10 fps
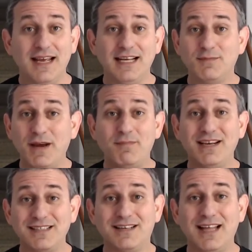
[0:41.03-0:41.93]
It's my
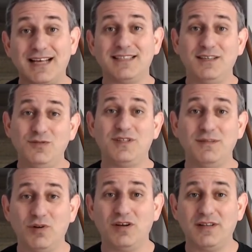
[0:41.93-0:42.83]
biggest class at
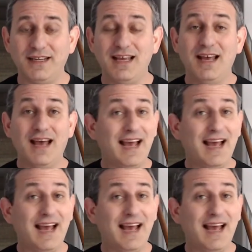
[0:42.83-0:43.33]
UC Berkeley.